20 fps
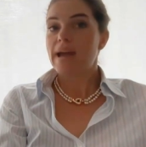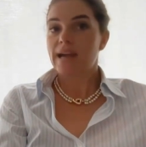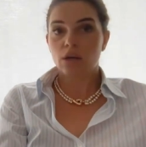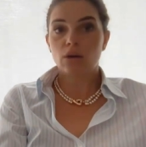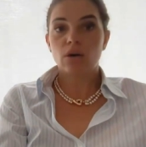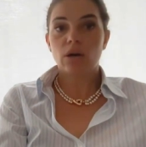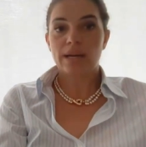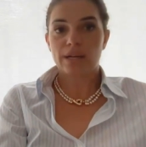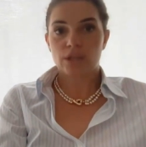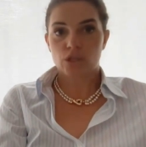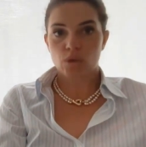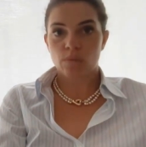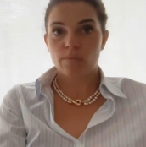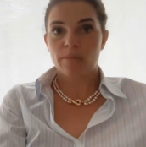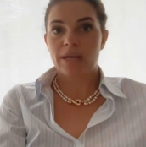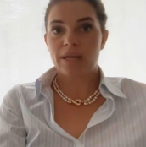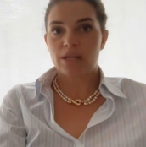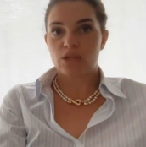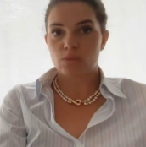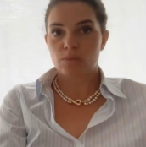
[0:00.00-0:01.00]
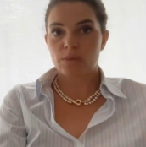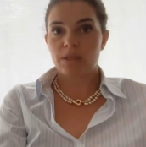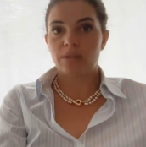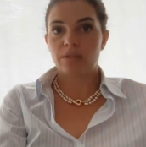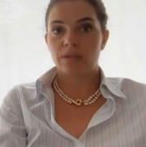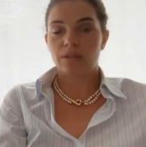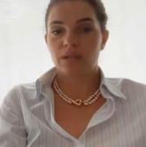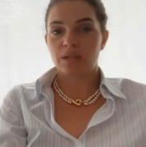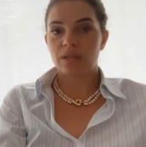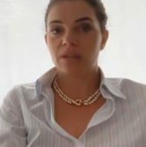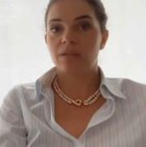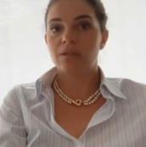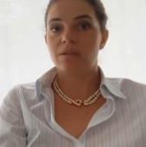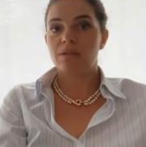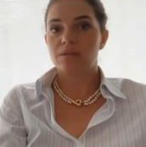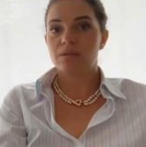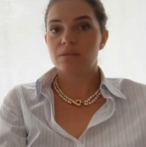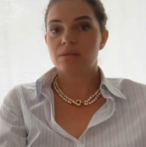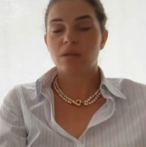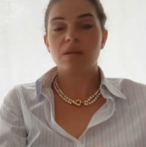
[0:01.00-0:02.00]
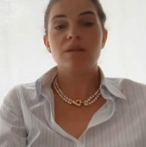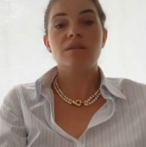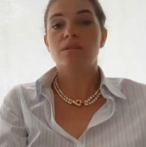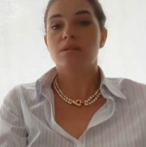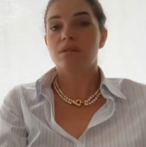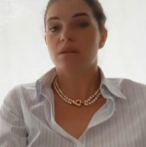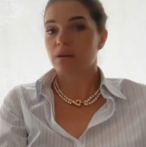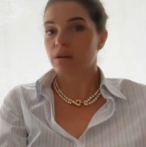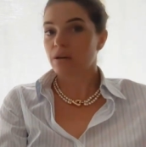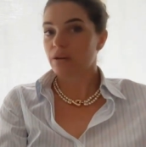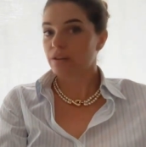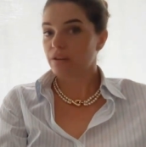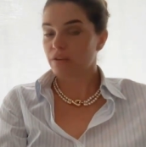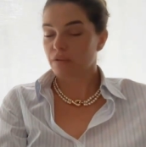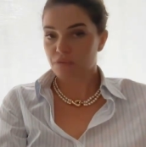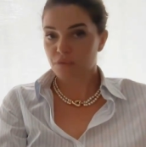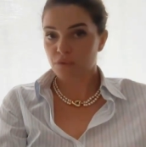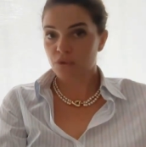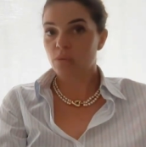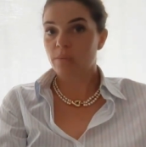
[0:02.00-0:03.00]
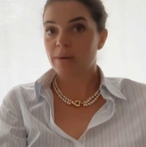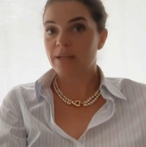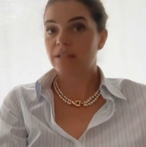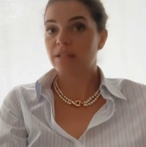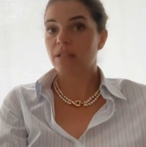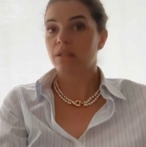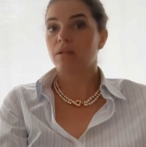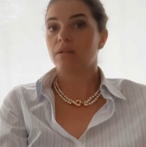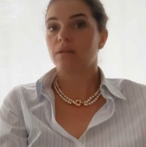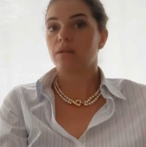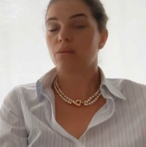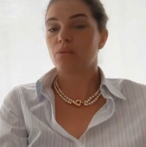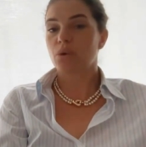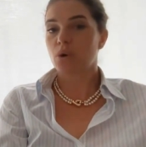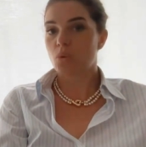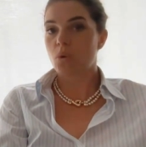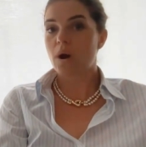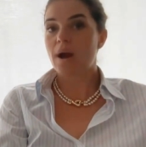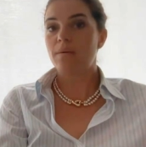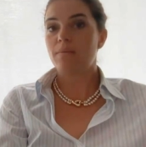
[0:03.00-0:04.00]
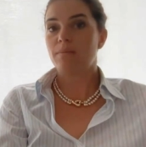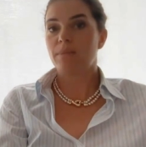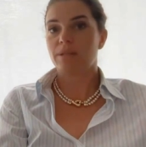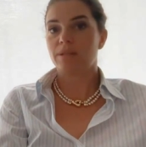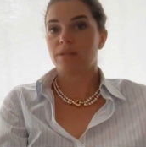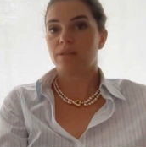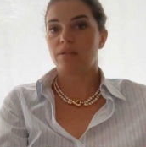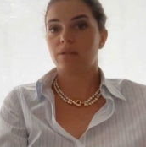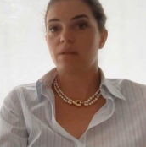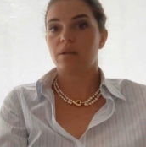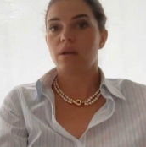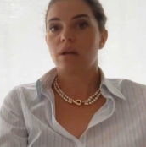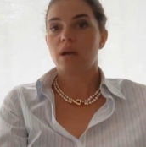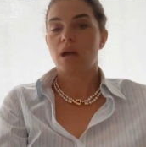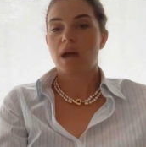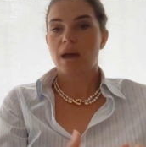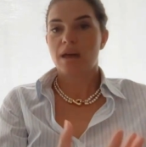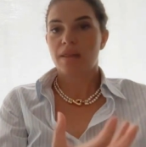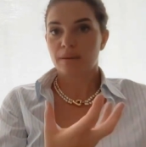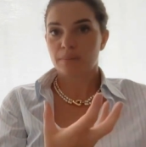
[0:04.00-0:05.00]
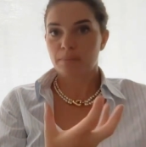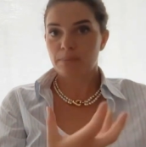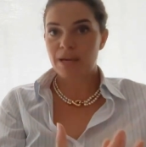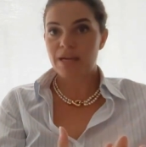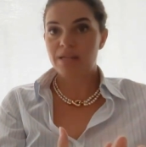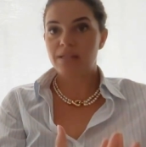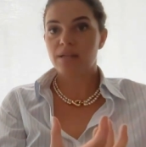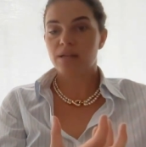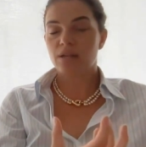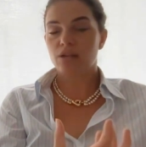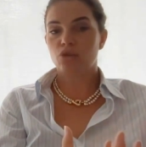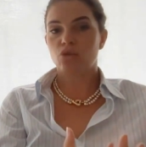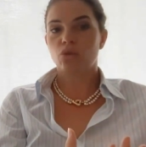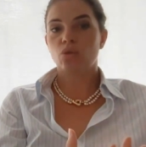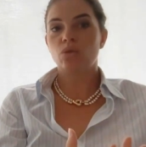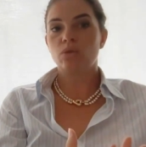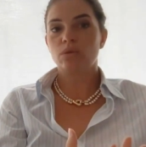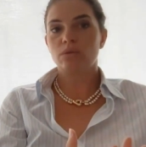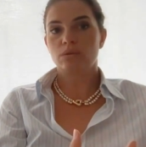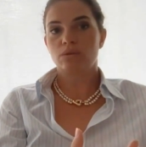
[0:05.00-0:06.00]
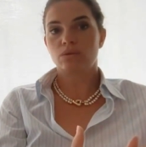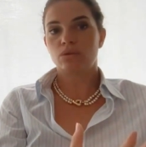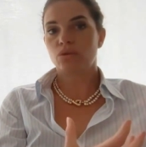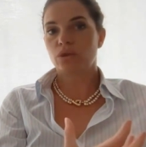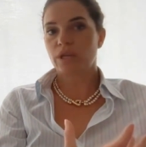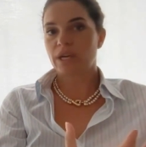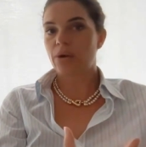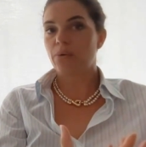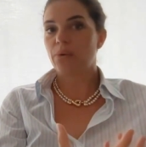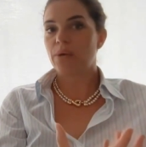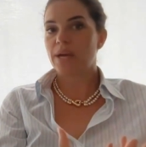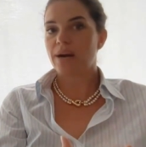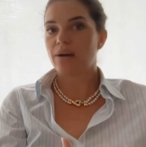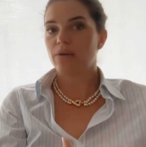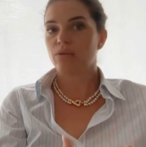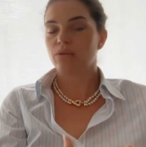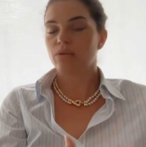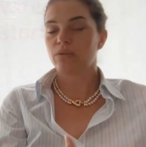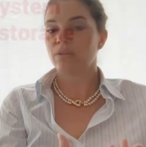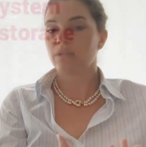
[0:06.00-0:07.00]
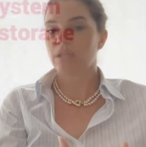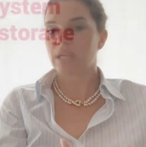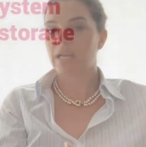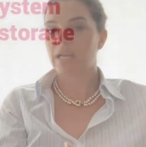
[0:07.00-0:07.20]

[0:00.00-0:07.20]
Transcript: a collection management it is, is uh, the fundamental requirement and the basic tool to carry out the